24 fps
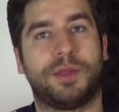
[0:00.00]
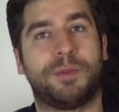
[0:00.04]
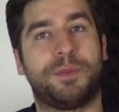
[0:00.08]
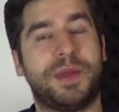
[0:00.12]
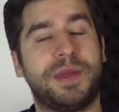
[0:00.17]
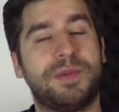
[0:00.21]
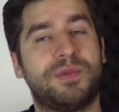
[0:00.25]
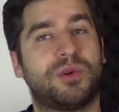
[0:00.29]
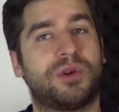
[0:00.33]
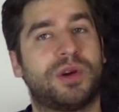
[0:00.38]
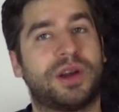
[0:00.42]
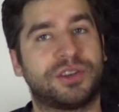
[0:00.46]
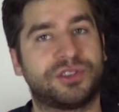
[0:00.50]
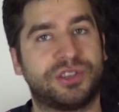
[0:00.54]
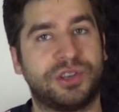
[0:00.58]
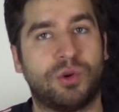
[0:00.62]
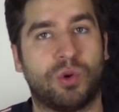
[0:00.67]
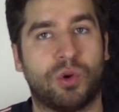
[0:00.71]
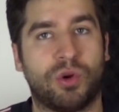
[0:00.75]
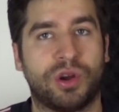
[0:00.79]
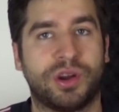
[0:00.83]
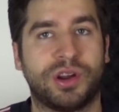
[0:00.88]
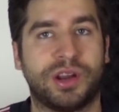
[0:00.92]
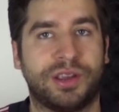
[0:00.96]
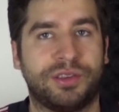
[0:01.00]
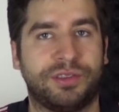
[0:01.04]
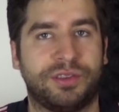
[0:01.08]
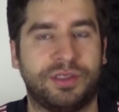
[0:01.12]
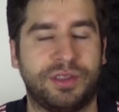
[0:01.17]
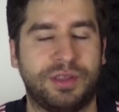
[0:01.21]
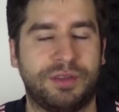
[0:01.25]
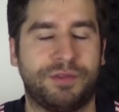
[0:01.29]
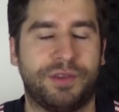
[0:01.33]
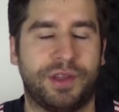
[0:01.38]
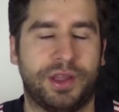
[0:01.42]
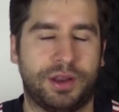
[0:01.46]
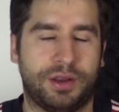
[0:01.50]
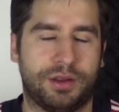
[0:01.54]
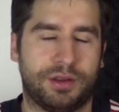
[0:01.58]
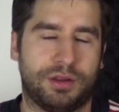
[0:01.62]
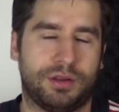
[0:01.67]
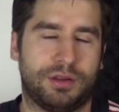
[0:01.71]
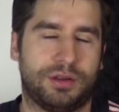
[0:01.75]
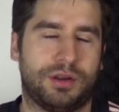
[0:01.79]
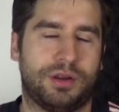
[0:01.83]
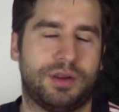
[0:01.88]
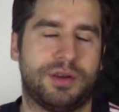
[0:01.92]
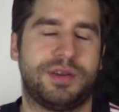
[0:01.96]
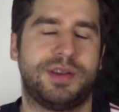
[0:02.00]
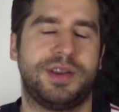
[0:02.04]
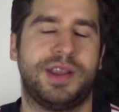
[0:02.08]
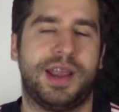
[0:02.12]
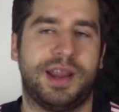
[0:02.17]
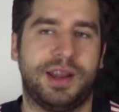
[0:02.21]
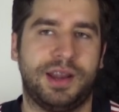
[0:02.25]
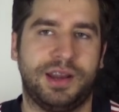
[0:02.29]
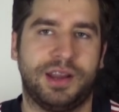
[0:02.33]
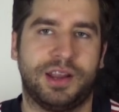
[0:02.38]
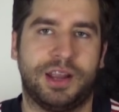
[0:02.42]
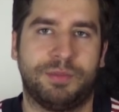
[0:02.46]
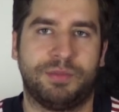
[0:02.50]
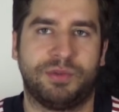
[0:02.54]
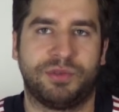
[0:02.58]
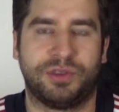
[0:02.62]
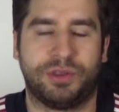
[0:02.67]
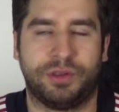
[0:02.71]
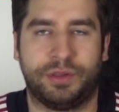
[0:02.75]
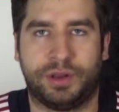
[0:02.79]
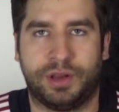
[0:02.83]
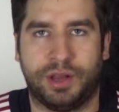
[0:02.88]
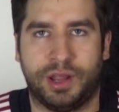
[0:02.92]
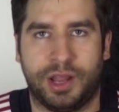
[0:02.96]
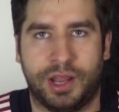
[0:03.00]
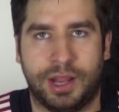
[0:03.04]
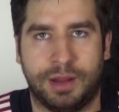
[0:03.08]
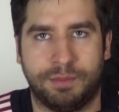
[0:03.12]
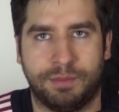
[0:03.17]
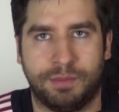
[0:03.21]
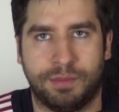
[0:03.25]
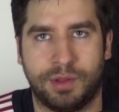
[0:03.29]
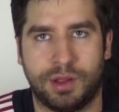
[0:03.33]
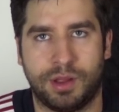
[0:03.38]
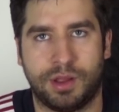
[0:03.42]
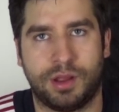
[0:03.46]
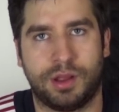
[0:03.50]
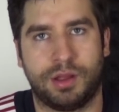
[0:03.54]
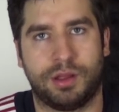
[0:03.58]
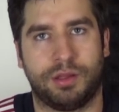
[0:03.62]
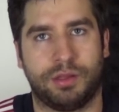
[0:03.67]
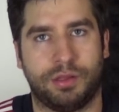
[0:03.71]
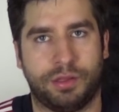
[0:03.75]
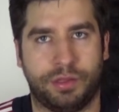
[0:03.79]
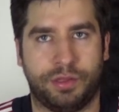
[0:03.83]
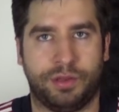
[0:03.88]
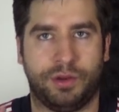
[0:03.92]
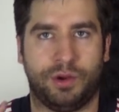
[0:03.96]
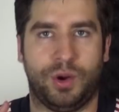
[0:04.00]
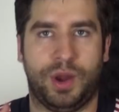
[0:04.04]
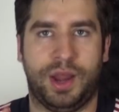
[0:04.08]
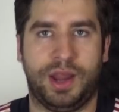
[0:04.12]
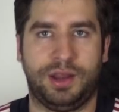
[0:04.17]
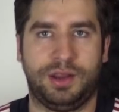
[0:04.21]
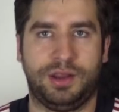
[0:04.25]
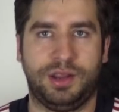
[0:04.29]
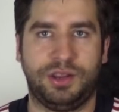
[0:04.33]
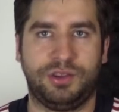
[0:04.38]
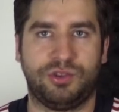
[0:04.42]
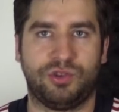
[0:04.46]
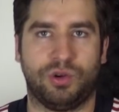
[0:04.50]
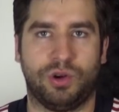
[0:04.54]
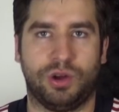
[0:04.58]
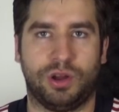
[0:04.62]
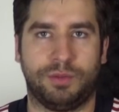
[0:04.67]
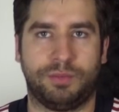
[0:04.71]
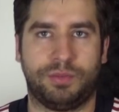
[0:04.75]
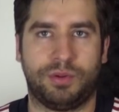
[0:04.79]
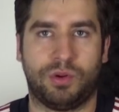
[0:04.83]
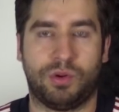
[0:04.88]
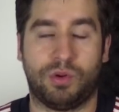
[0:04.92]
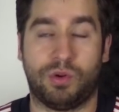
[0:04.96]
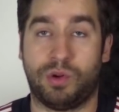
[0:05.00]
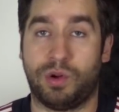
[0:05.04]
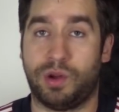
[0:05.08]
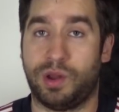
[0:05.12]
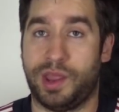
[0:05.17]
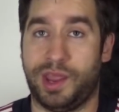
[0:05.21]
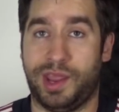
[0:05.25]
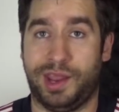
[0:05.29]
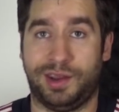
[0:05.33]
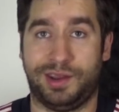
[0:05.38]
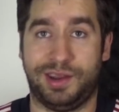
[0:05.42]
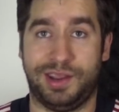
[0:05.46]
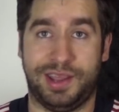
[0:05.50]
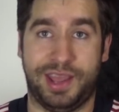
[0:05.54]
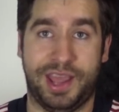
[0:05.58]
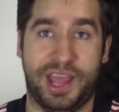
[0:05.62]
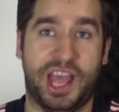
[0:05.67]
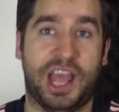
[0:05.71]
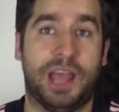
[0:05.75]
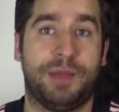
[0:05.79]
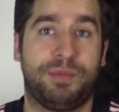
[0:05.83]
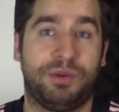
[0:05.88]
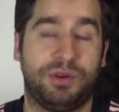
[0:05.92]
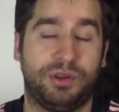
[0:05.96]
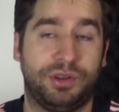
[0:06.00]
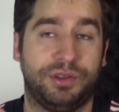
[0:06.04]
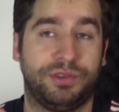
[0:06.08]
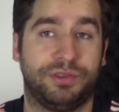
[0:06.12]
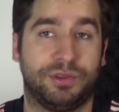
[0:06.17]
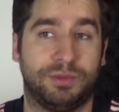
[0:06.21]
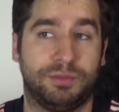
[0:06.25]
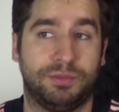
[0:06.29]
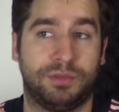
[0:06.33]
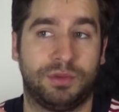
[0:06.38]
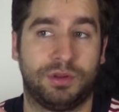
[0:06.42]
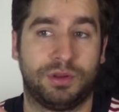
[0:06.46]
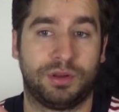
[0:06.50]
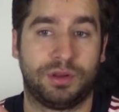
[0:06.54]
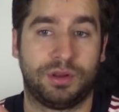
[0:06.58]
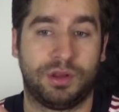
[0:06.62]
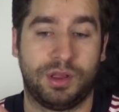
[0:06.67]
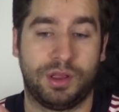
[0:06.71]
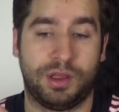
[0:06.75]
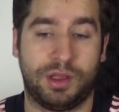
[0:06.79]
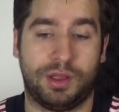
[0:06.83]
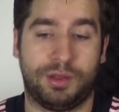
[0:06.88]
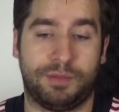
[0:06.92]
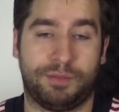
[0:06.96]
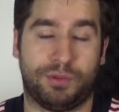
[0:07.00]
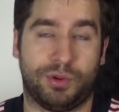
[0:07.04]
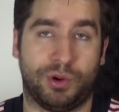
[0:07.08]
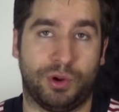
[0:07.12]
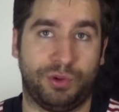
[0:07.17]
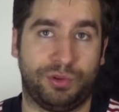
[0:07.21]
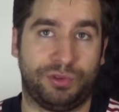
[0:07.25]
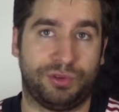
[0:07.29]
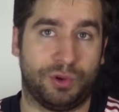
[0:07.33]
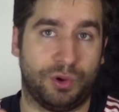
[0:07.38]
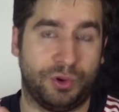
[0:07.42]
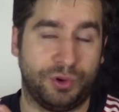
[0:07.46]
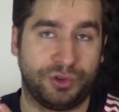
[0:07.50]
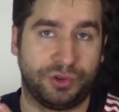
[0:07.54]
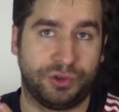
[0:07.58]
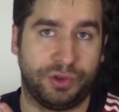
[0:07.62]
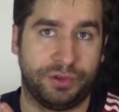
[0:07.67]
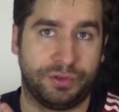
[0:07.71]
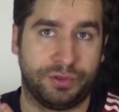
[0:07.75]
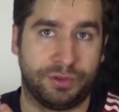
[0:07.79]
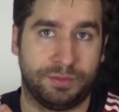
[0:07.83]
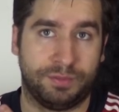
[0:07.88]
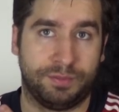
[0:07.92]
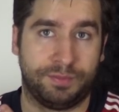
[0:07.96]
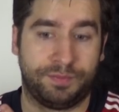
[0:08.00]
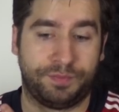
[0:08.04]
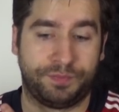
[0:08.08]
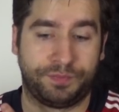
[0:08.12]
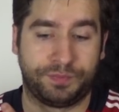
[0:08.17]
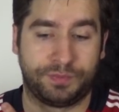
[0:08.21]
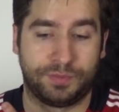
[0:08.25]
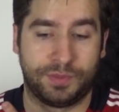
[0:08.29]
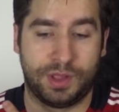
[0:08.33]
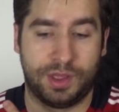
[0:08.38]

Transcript: the people who are actually organizing the event, 99% of the time, they're anti-Trump, anti-capitalism, pro-socialism,